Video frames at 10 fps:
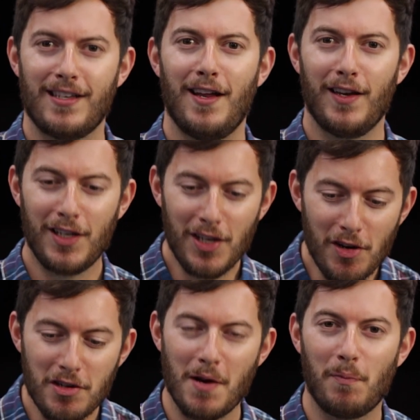a, a
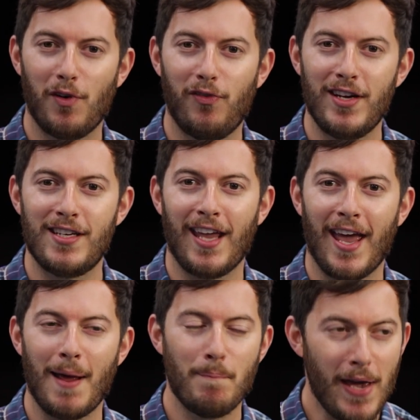huge number of fish
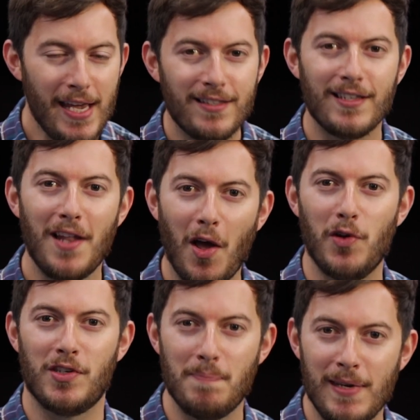again and Peter
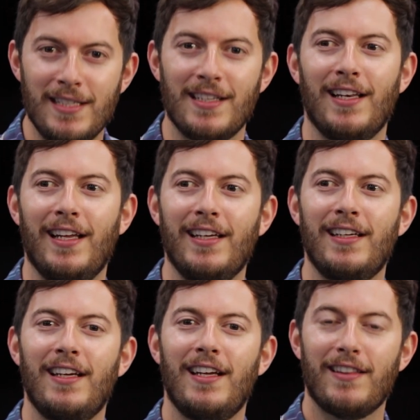knows immediately
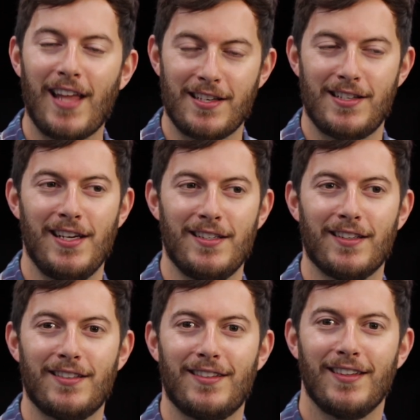that's
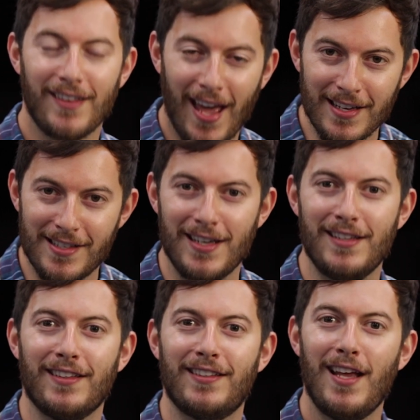Jesus, that is
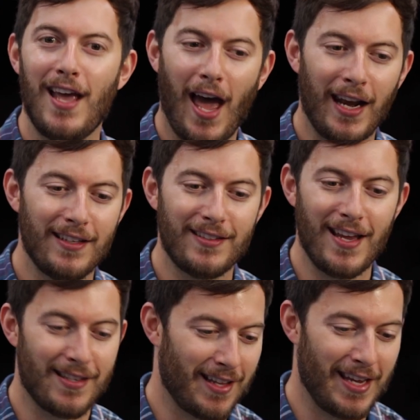Jesus. And it says that